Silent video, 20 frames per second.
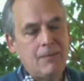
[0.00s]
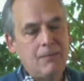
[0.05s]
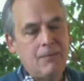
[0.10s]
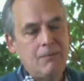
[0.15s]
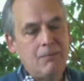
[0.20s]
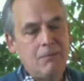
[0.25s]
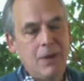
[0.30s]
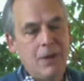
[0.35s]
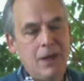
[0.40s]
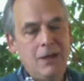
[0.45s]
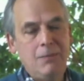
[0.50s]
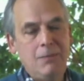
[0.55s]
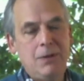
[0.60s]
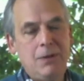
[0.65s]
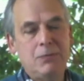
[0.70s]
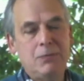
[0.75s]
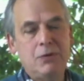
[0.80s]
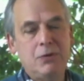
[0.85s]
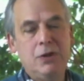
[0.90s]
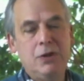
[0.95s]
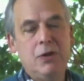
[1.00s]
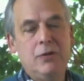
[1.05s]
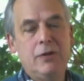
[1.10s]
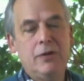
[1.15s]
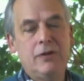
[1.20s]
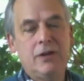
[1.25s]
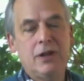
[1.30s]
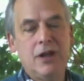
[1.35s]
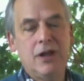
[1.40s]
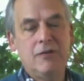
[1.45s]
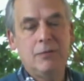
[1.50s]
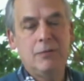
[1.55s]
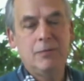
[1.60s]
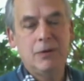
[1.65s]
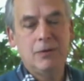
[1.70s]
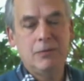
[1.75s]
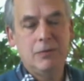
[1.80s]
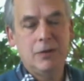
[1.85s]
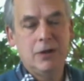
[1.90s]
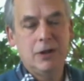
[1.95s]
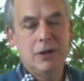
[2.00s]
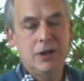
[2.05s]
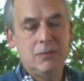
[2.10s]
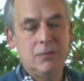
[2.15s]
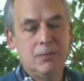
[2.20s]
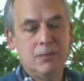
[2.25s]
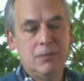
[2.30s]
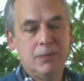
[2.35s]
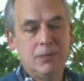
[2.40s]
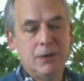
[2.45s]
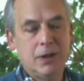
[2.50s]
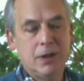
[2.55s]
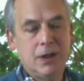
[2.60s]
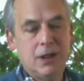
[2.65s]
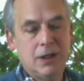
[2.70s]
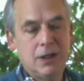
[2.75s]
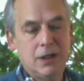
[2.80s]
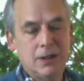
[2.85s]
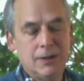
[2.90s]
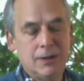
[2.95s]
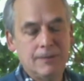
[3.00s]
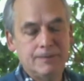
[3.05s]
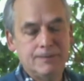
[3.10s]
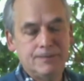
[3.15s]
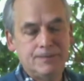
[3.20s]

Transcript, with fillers: many people know that the government will help uh,